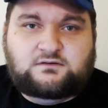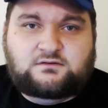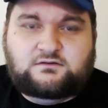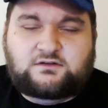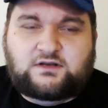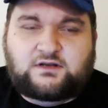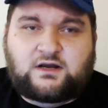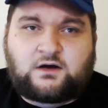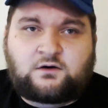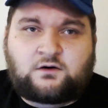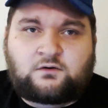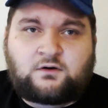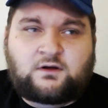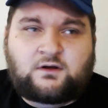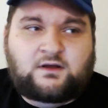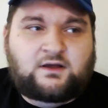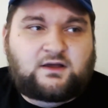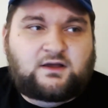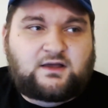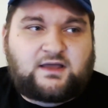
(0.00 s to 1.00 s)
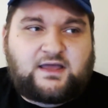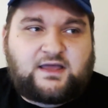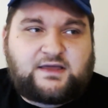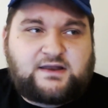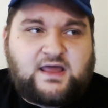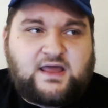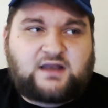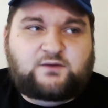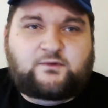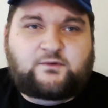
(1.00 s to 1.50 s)
and
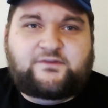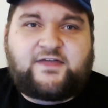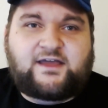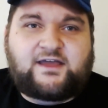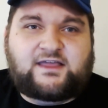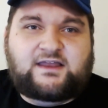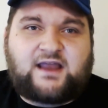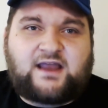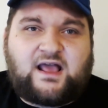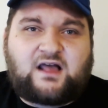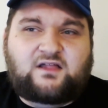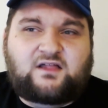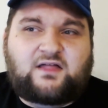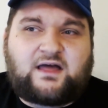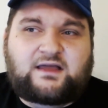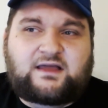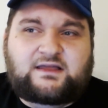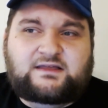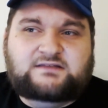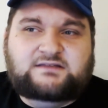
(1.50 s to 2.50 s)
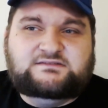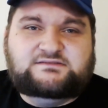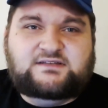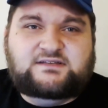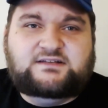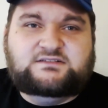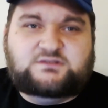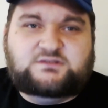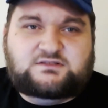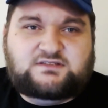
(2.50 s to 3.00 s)
anyone that can ally in
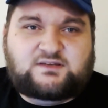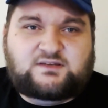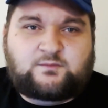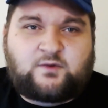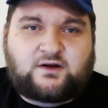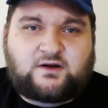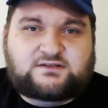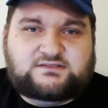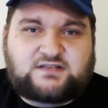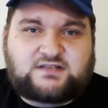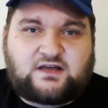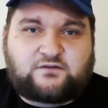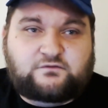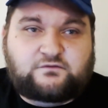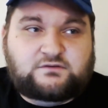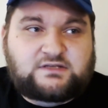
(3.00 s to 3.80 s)
Cities of Sigmar stuff